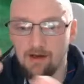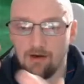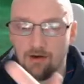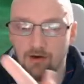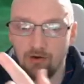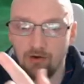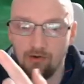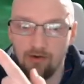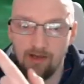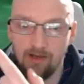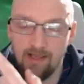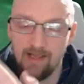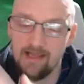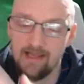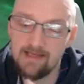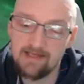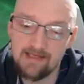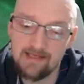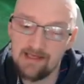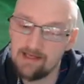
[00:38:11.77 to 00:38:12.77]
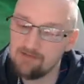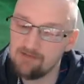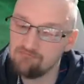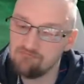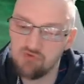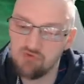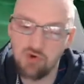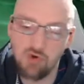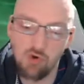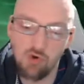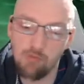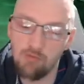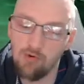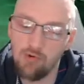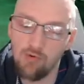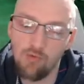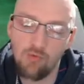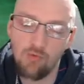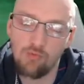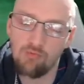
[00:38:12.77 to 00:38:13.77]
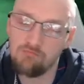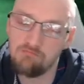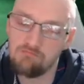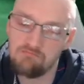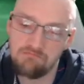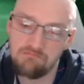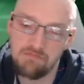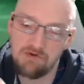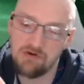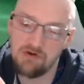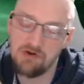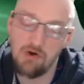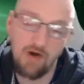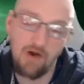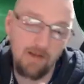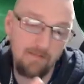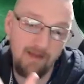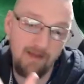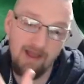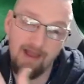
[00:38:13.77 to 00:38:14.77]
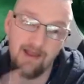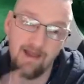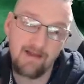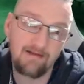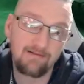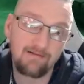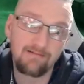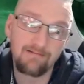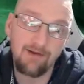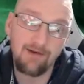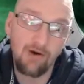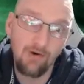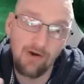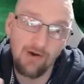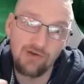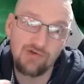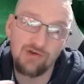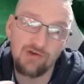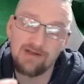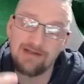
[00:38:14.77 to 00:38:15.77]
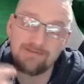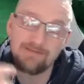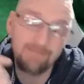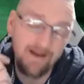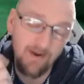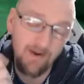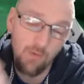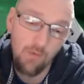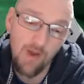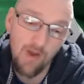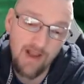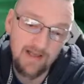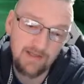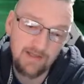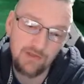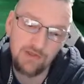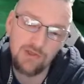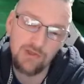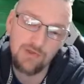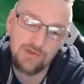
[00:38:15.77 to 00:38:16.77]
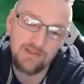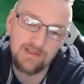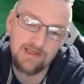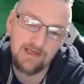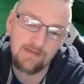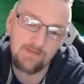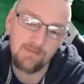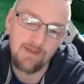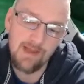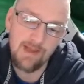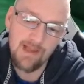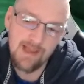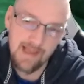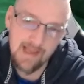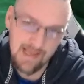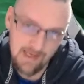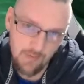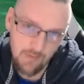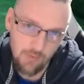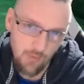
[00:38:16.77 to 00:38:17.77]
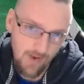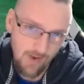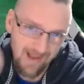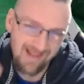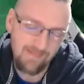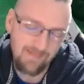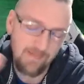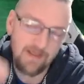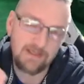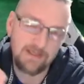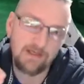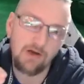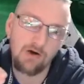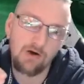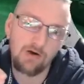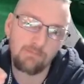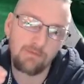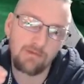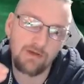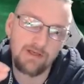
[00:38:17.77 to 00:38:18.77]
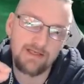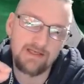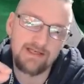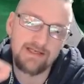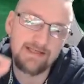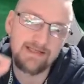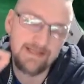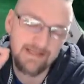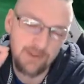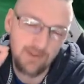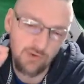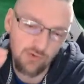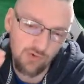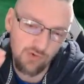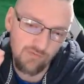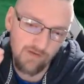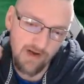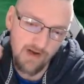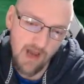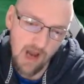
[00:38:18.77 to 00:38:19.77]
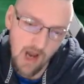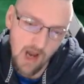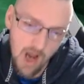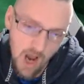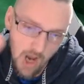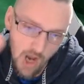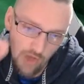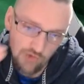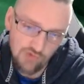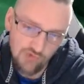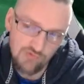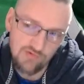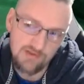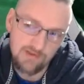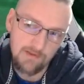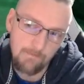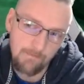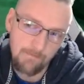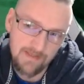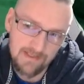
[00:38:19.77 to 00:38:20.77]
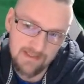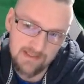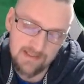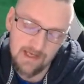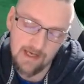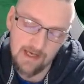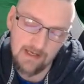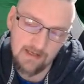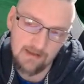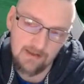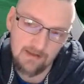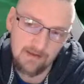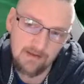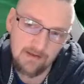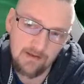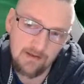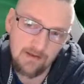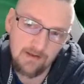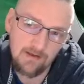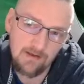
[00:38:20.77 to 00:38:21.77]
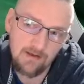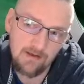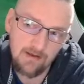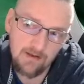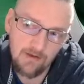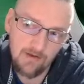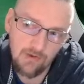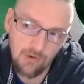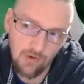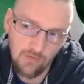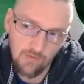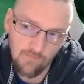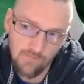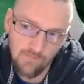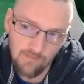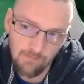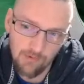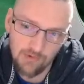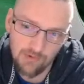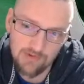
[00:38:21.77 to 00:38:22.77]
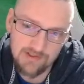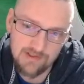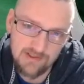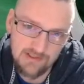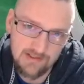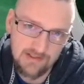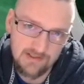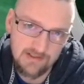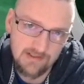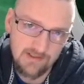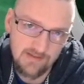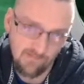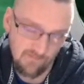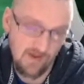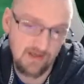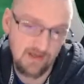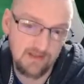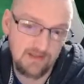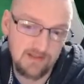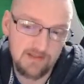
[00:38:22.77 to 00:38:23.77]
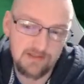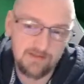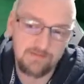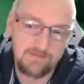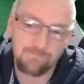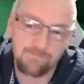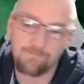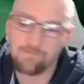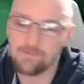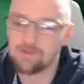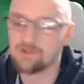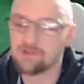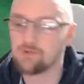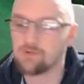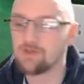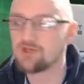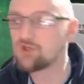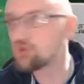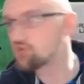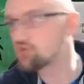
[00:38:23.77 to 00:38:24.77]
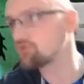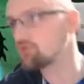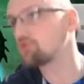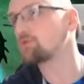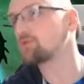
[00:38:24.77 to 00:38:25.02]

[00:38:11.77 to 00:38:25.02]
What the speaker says: on easy, normal, Nightmare, Hydra. It doesn't matter where you use him, he will hit this hard because he is ignoring 100% of the boss's defense. So it's true